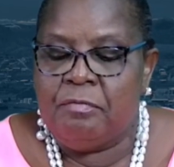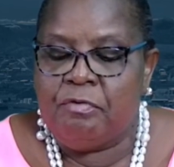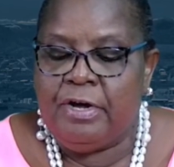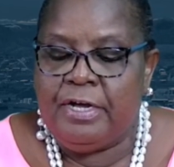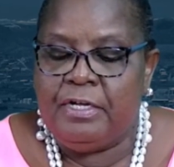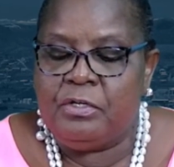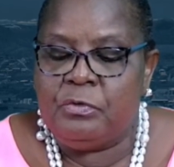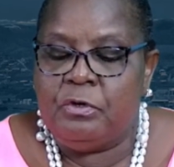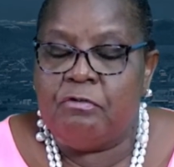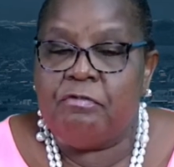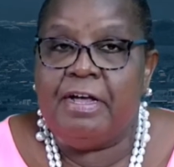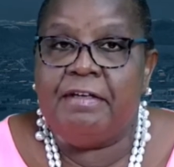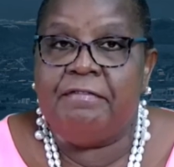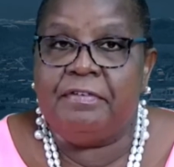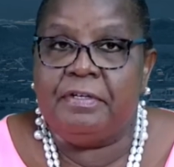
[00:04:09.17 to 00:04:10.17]
prior to
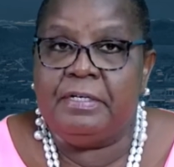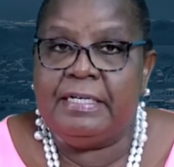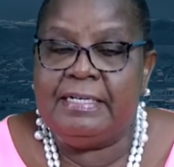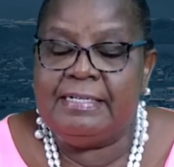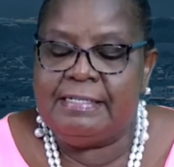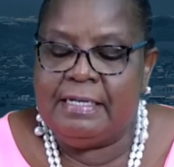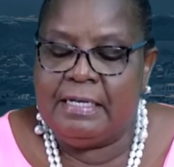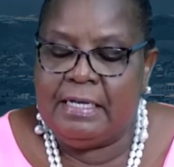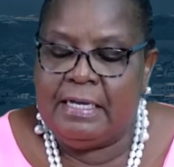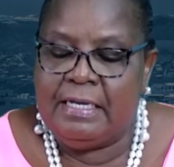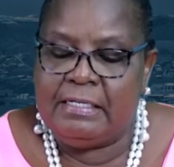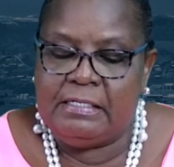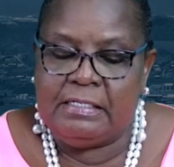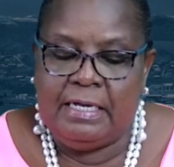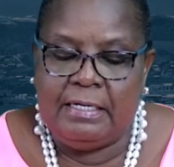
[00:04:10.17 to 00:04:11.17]
arrival in St.
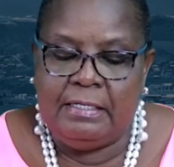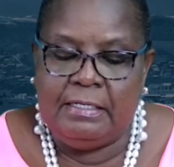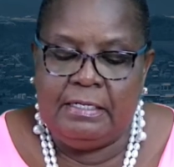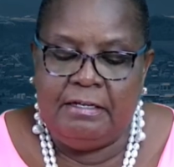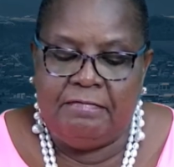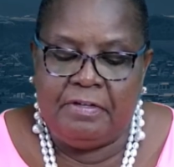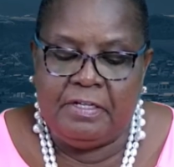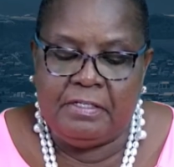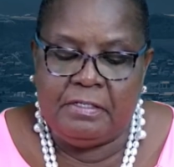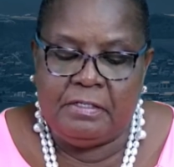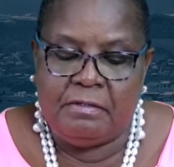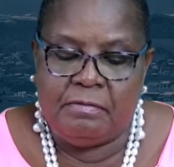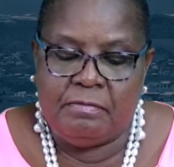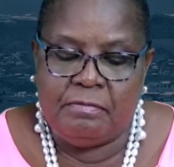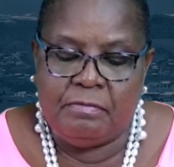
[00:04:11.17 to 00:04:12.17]
Kitts and Nevis.